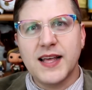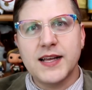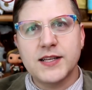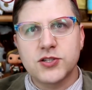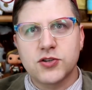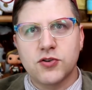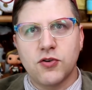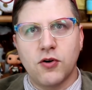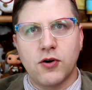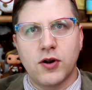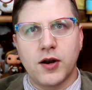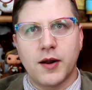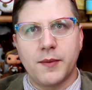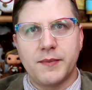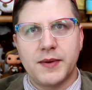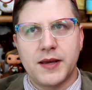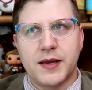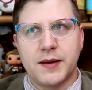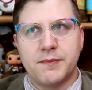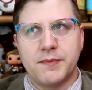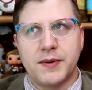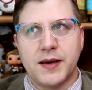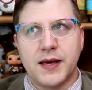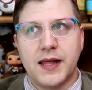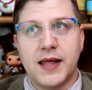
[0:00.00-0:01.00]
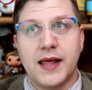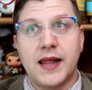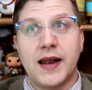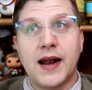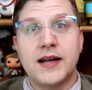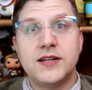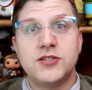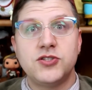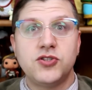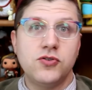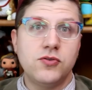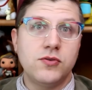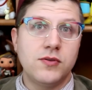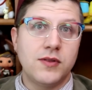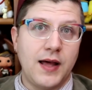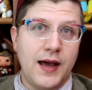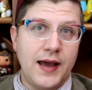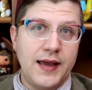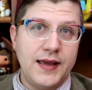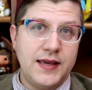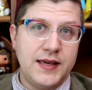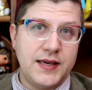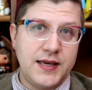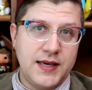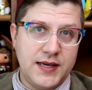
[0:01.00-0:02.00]
That's grown on me a bit, and I do
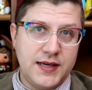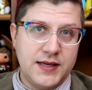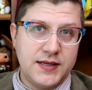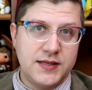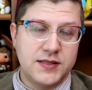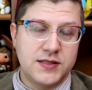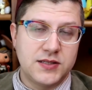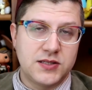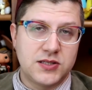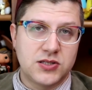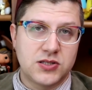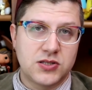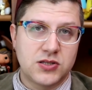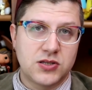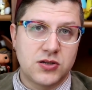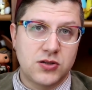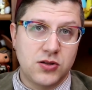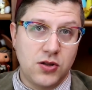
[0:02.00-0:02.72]
like his